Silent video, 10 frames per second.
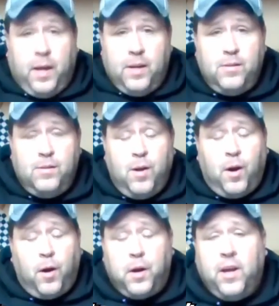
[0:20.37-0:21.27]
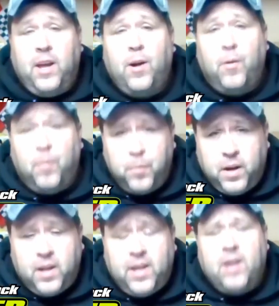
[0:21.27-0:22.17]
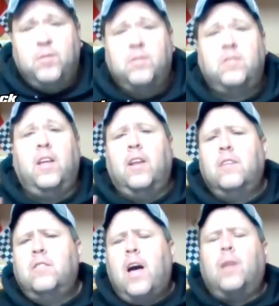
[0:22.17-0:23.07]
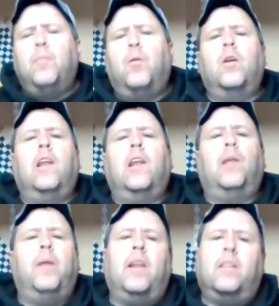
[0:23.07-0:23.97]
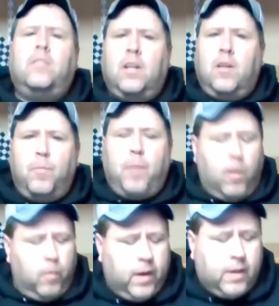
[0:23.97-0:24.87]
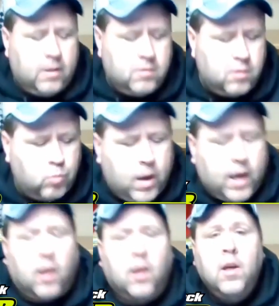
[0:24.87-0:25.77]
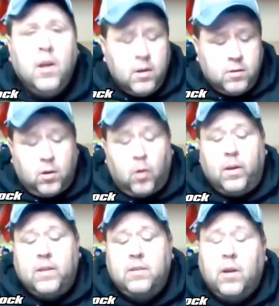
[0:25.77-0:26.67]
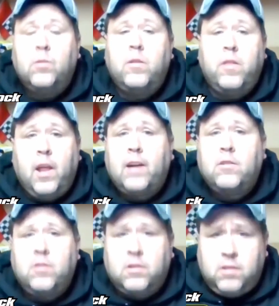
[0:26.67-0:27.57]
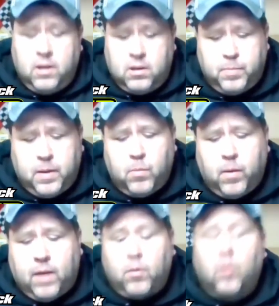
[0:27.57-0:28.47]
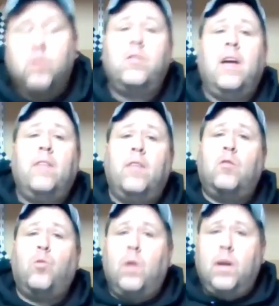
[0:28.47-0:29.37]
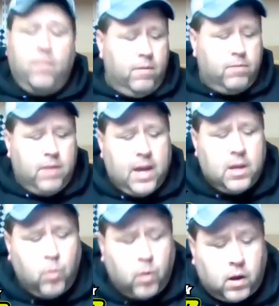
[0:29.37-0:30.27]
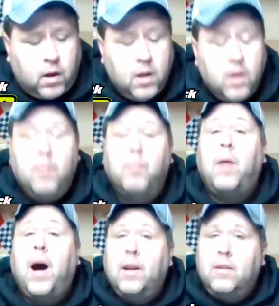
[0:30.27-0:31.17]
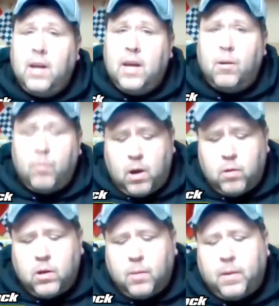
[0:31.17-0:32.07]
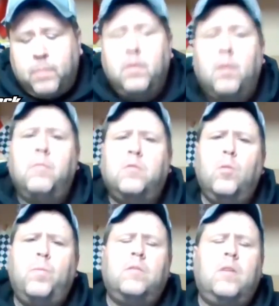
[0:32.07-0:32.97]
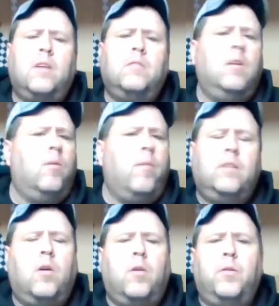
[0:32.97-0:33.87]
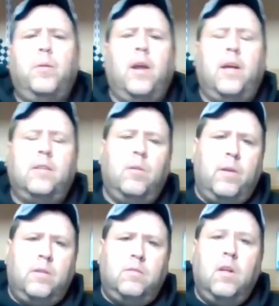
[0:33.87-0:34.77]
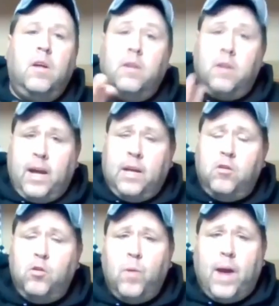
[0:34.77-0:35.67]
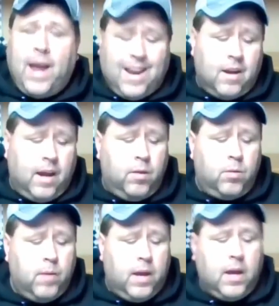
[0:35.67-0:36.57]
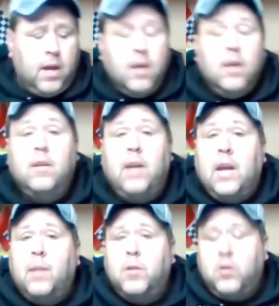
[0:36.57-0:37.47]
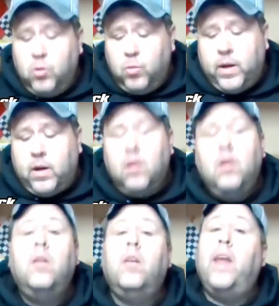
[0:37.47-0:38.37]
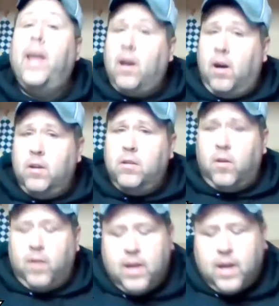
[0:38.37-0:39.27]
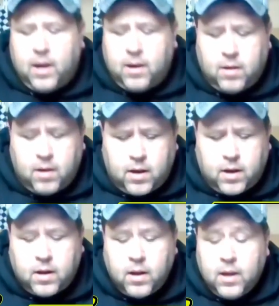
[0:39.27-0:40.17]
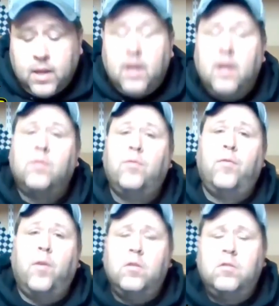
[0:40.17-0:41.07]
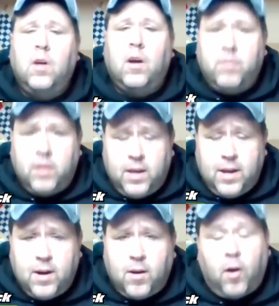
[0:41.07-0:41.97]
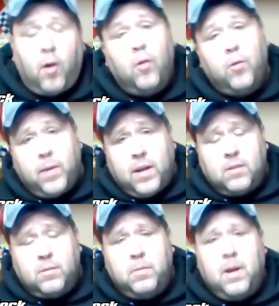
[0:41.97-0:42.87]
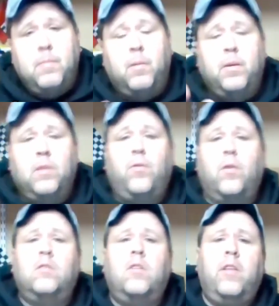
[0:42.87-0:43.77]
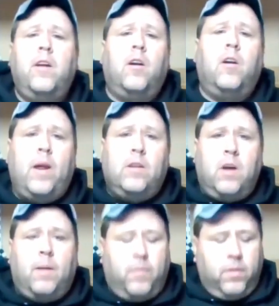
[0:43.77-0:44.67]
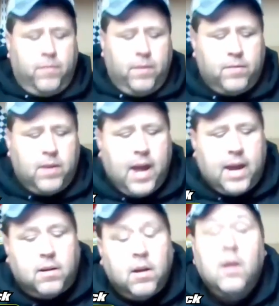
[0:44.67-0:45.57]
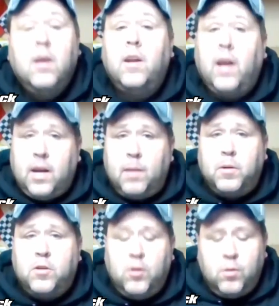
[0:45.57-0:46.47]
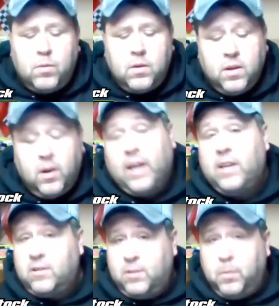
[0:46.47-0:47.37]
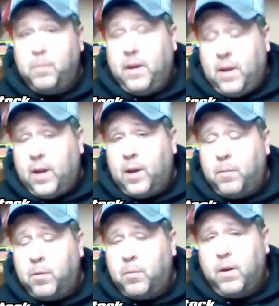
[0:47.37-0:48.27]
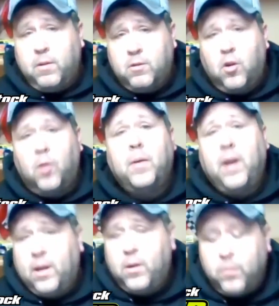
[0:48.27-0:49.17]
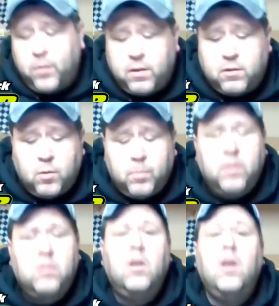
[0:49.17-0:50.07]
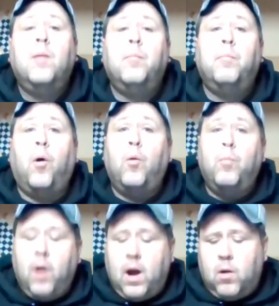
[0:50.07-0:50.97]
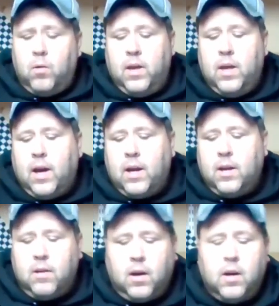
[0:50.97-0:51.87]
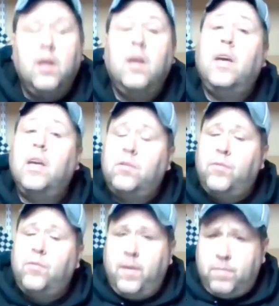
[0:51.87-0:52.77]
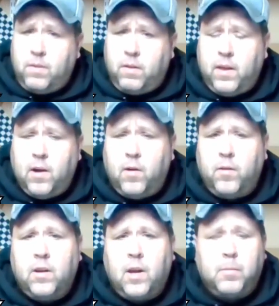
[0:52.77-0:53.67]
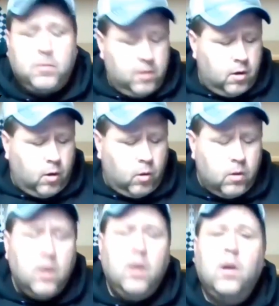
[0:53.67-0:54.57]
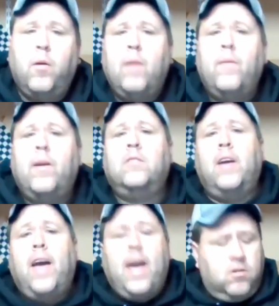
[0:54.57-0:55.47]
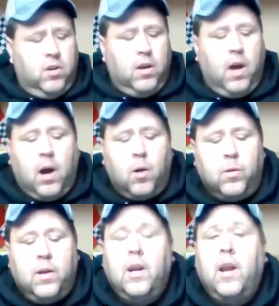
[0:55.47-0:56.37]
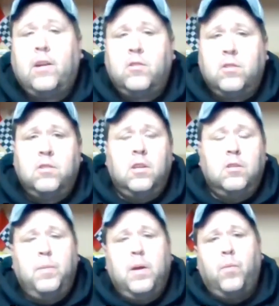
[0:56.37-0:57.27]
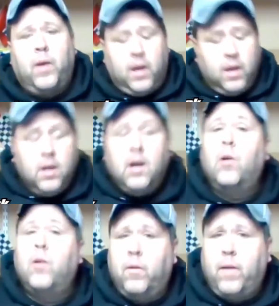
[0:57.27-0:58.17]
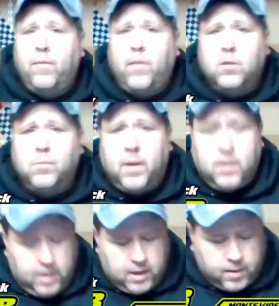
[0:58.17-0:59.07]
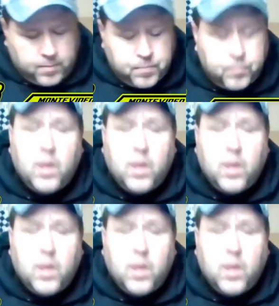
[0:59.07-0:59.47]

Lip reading: Things are going to get really interesting. Let's talk about it a little bit. Let's get to the power rankings as well. So let's head out to the Electric City Speedway. Of course, they had the 25th annual Montana Roundup out there. Superstocks didn't race all 3 nights. They raced night 2 and night 3. Day number 2 winner, Nick Hunter. He got it done. He got his first of the year all the way into September, but his first of the year, great job for the 58. Night number 2, I guess it would be night number 3 of the show, but night 2 for the Supers. Bo Brown, he got it done. His 5th of the year in the 00. Great racing action out in the Electric City Speedway out in Great Falls, Montana.